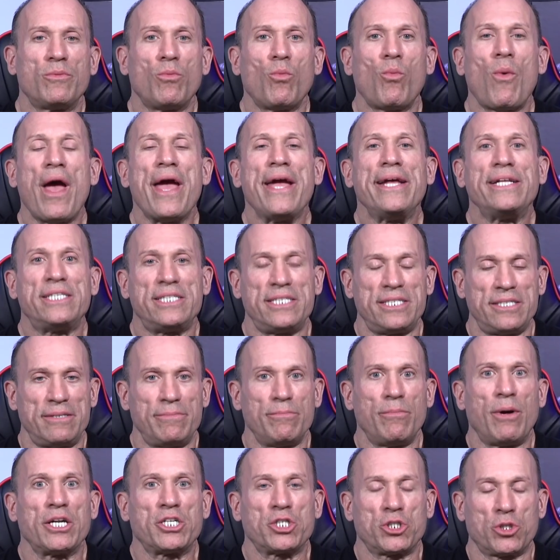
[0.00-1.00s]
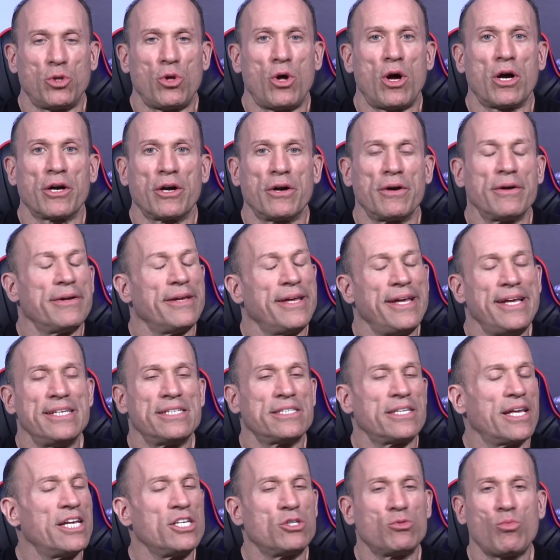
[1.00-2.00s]
waits much longer,
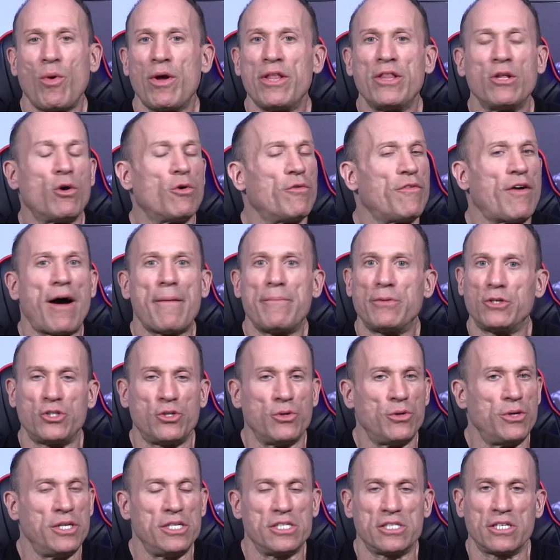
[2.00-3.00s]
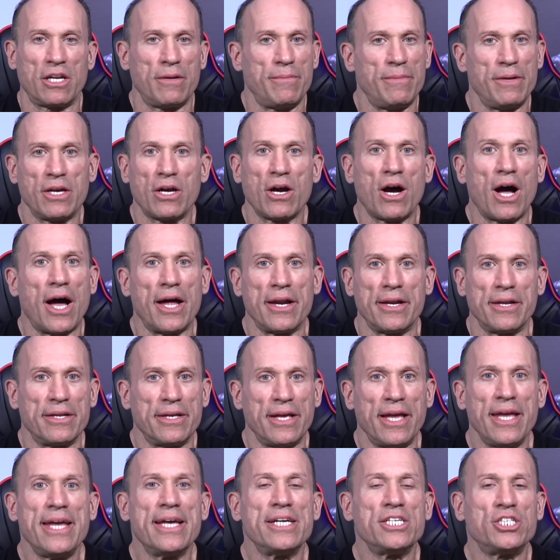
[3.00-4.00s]
his window of opportunity is going to be gone.
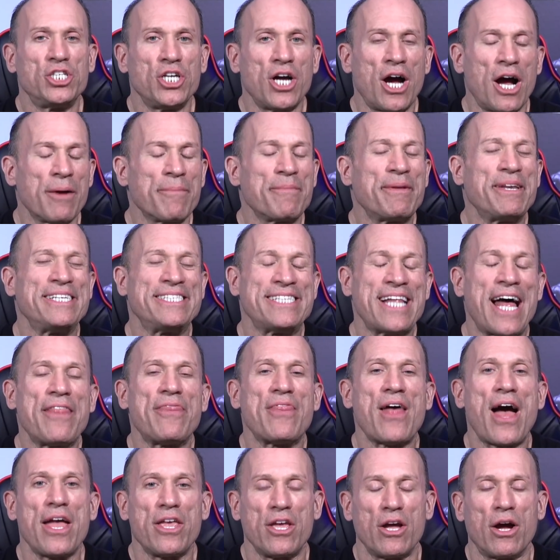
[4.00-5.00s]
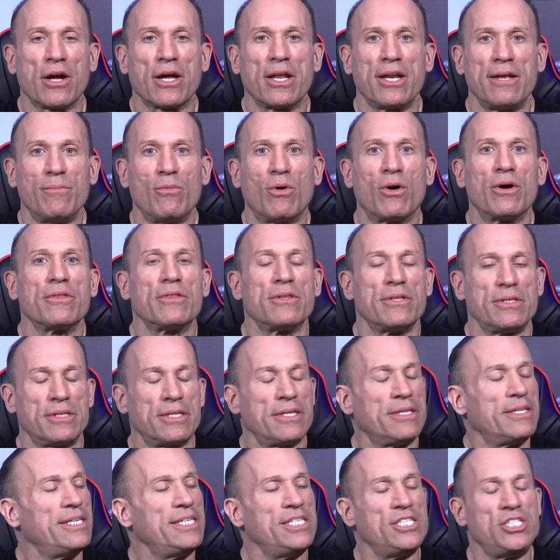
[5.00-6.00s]
He is young, but he's not that young anymore.
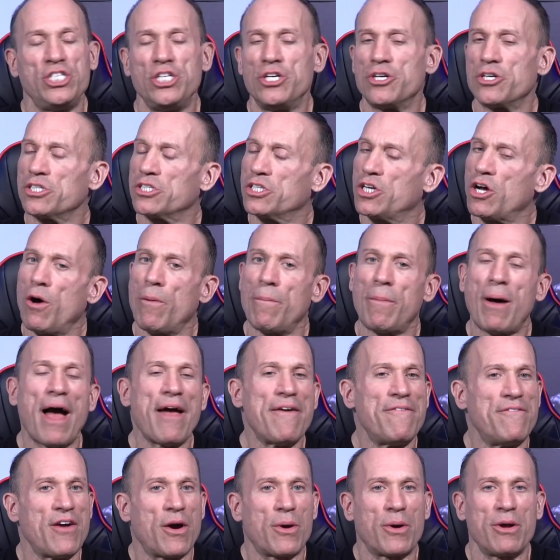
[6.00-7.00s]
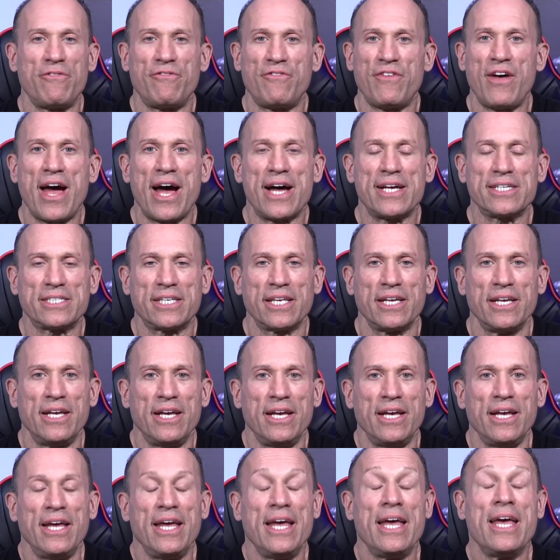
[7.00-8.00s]
These years go by very fast.
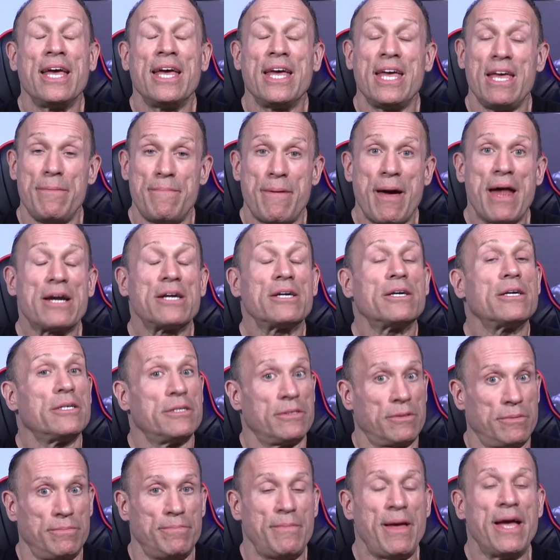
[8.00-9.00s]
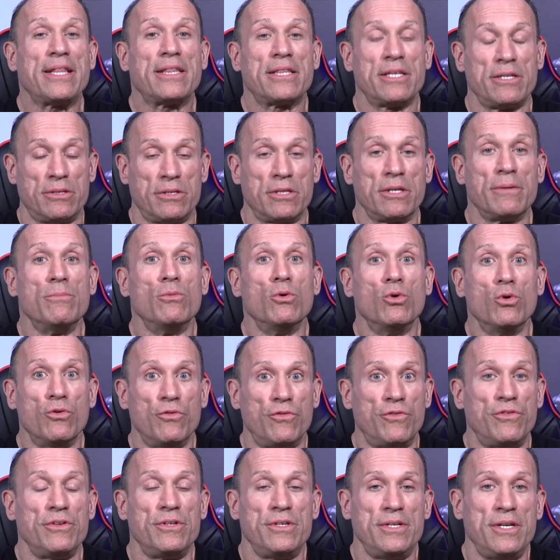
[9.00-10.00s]
He better make the move,
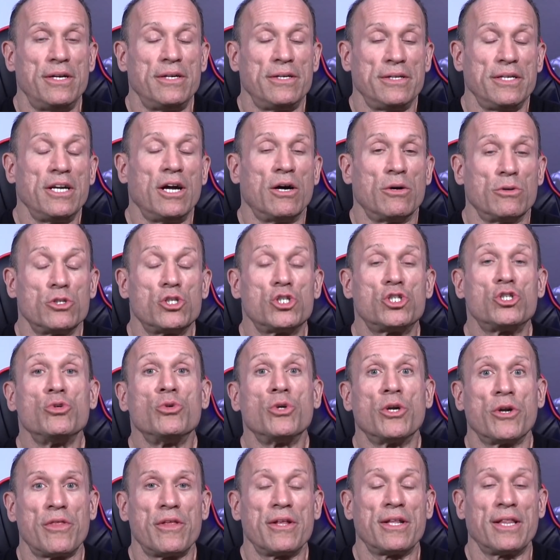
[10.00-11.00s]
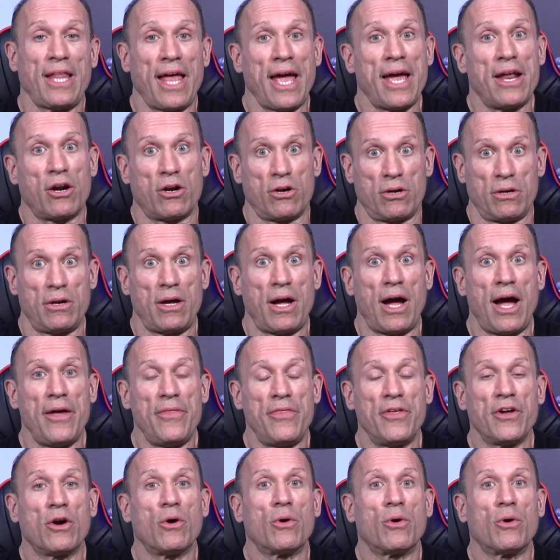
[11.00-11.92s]
you know, sooner than later, I think,